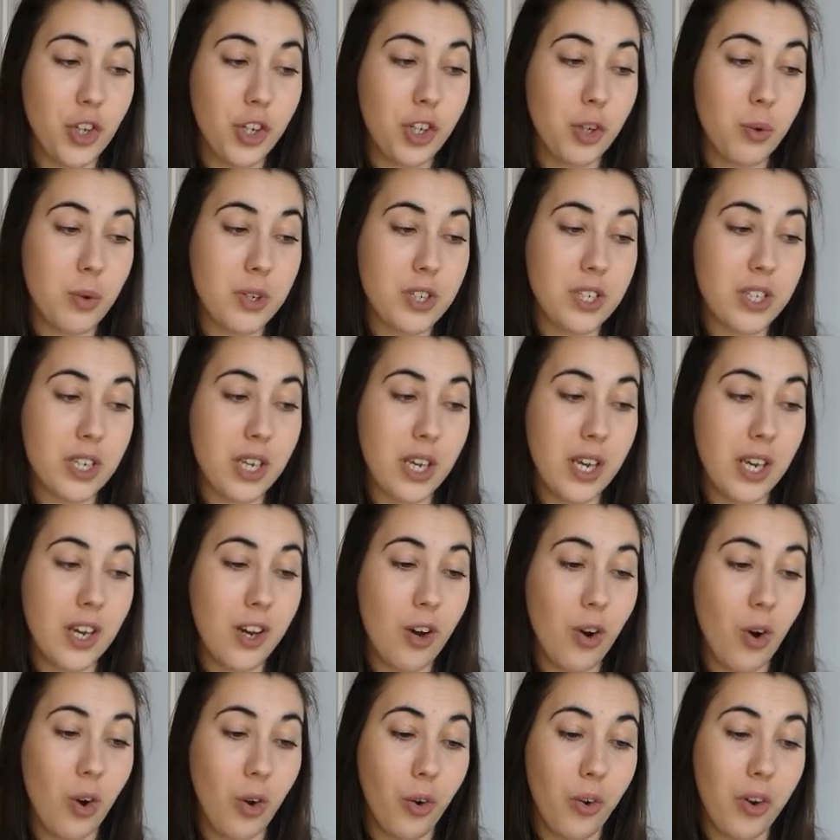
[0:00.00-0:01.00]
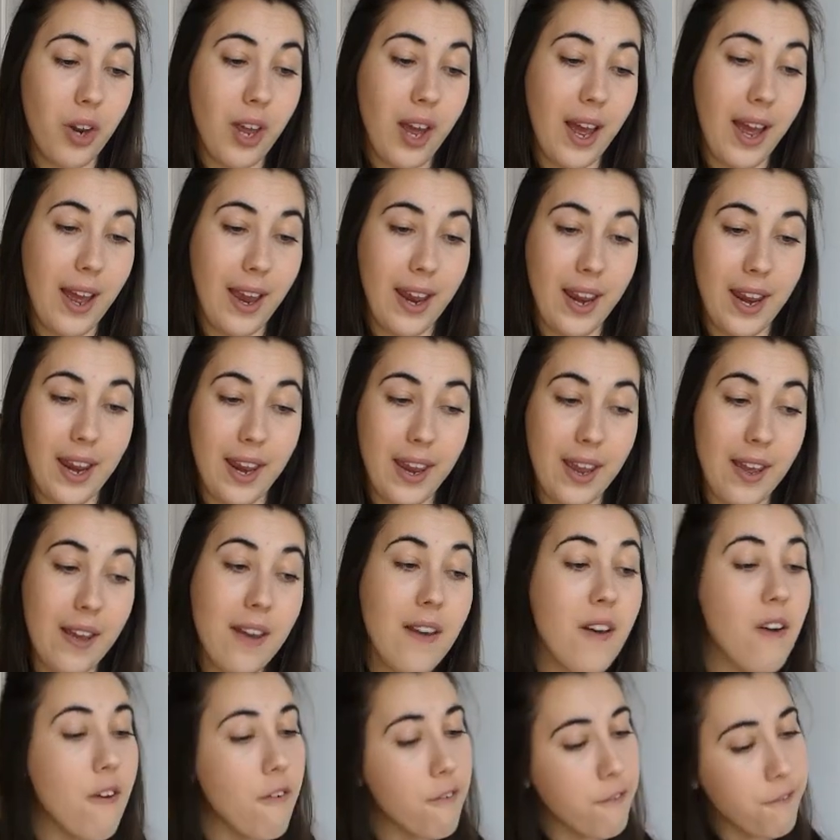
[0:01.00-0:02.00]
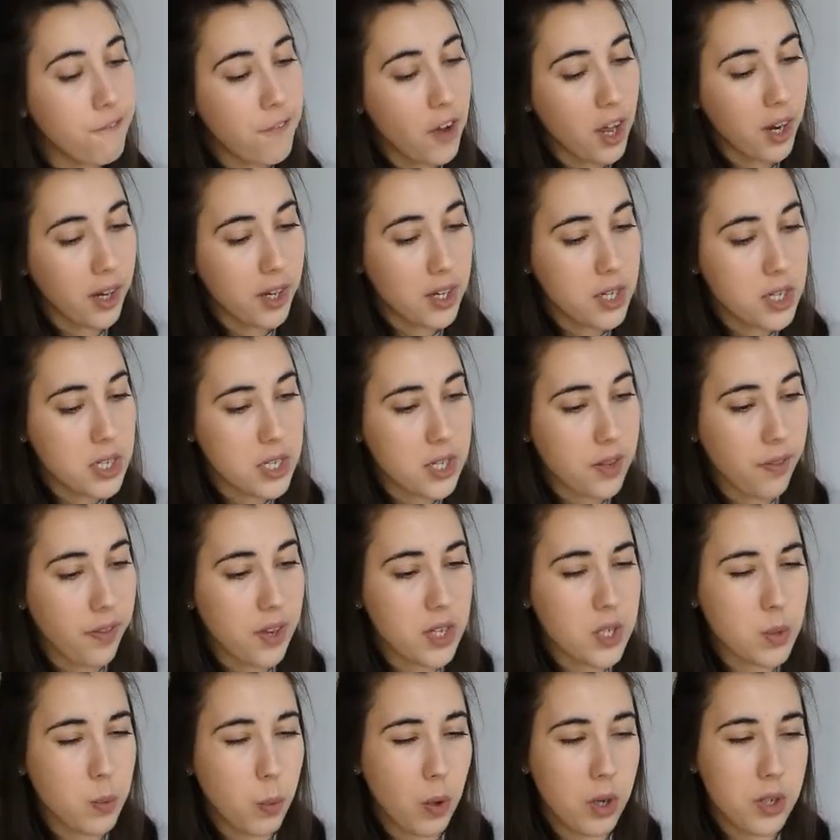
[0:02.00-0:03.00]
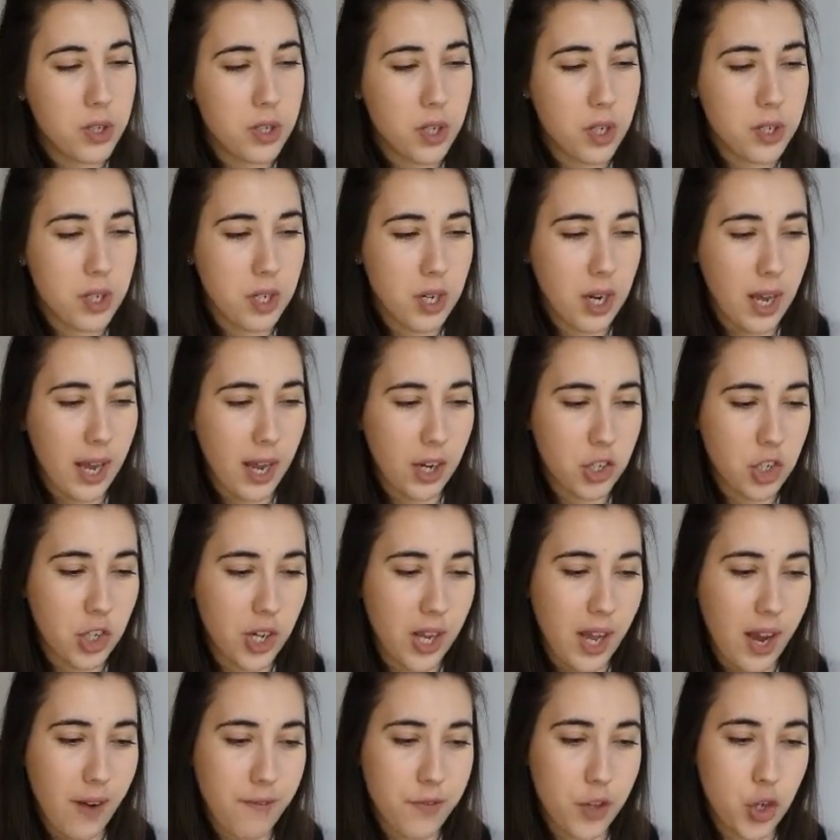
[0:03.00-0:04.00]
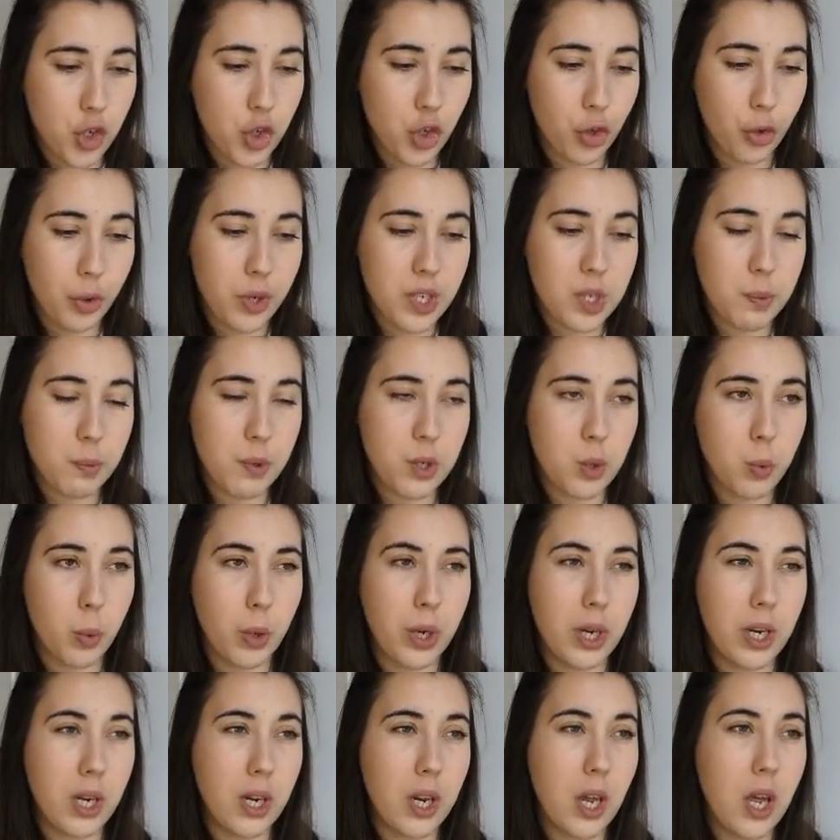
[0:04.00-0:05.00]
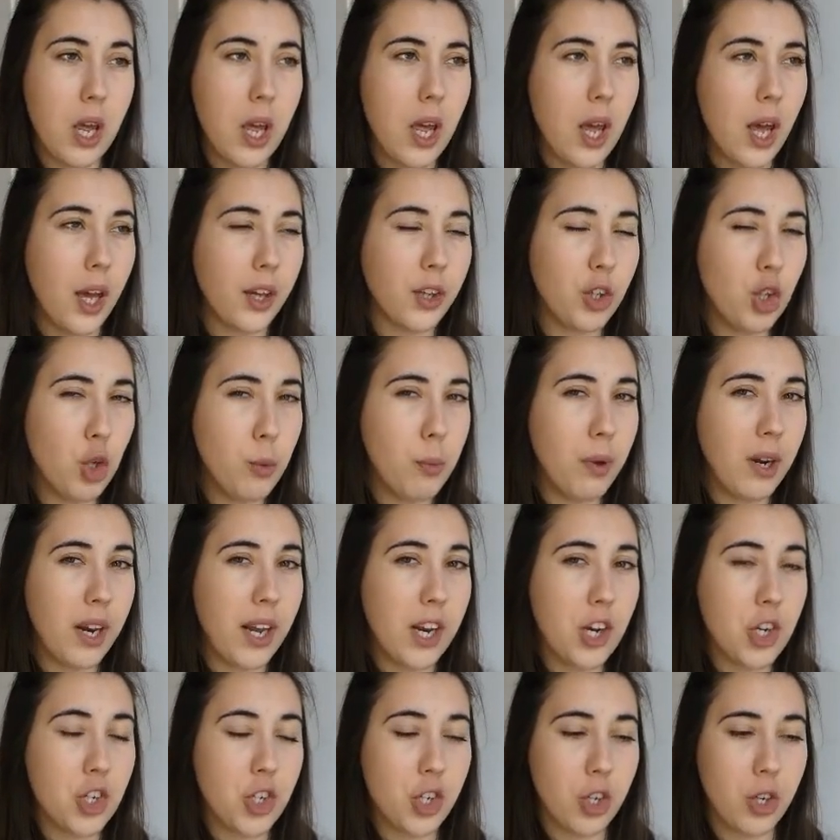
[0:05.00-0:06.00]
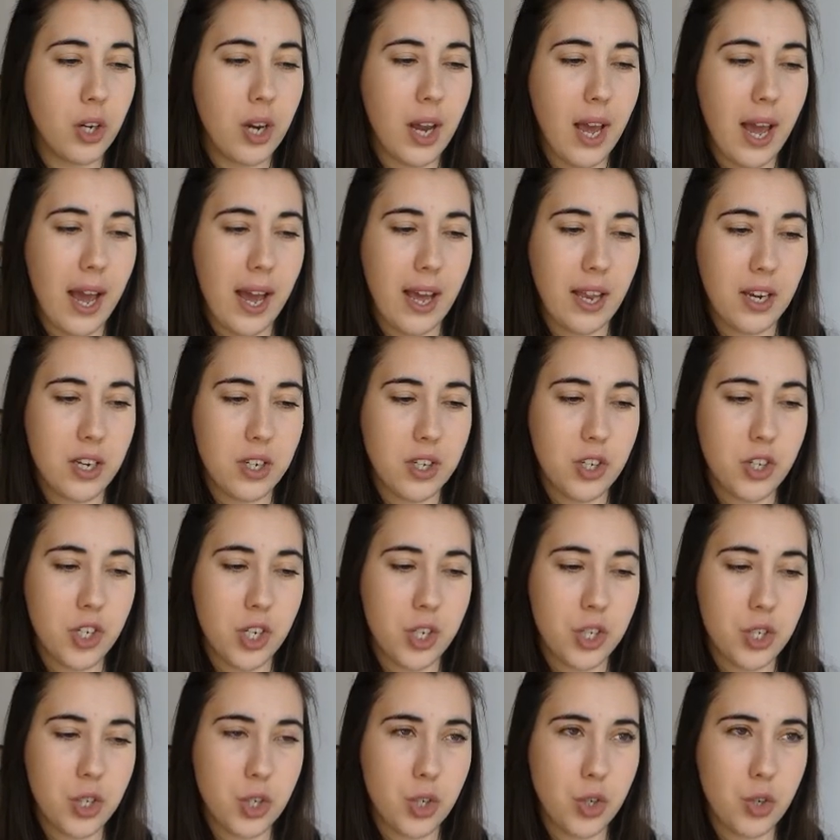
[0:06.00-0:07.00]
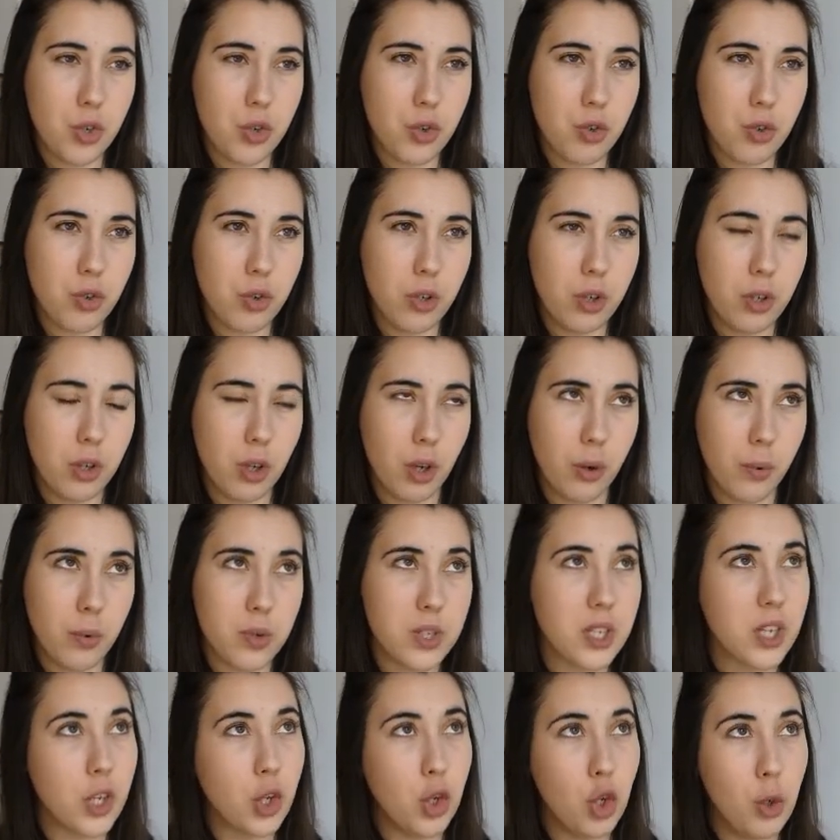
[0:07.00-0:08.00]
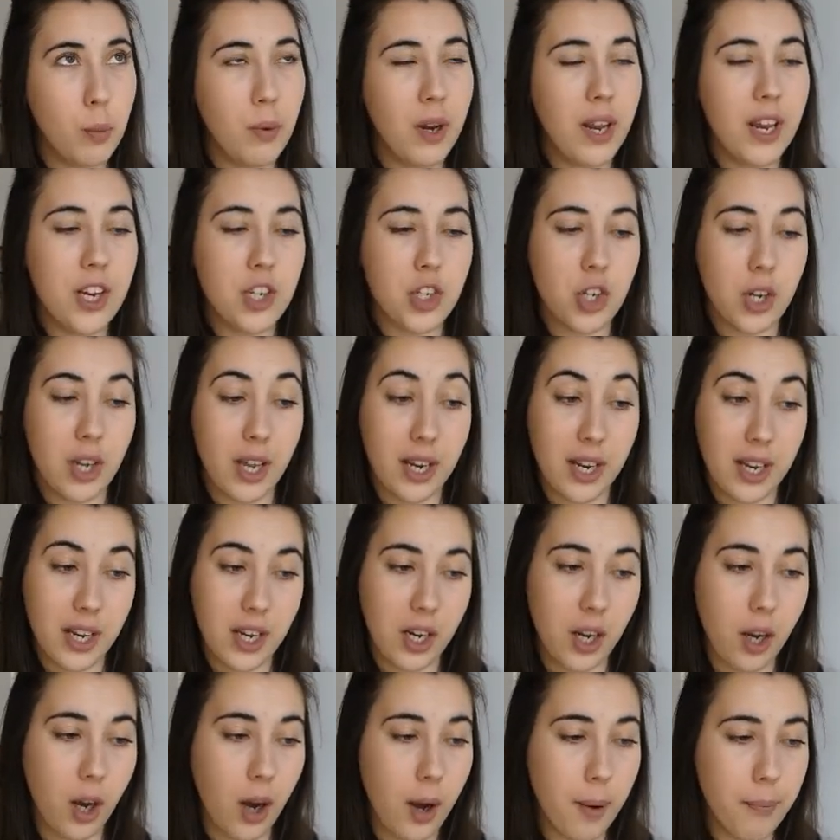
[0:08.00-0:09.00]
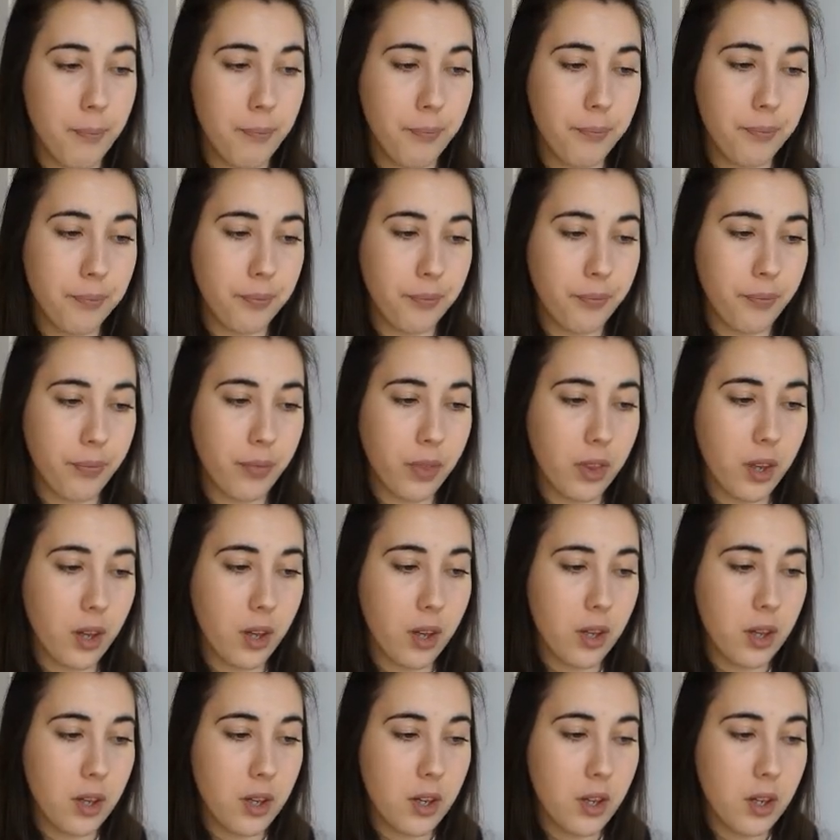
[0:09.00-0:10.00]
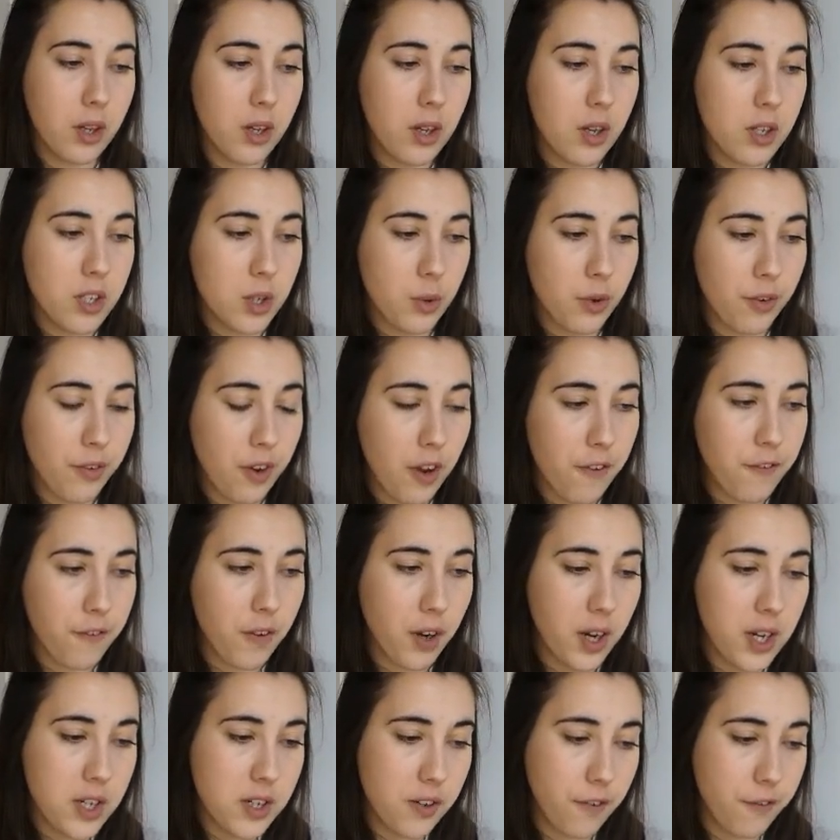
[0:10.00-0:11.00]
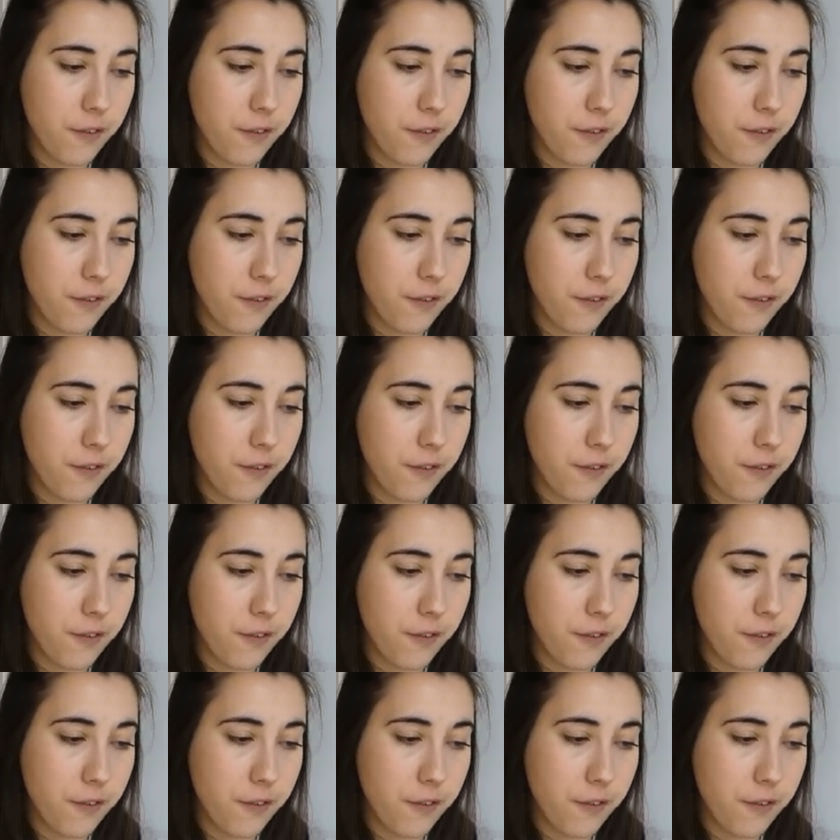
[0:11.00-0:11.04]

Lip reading: that you'll see on a fund. This one doesn't actually have the choice between accumulation and accumulation and income. So if I find a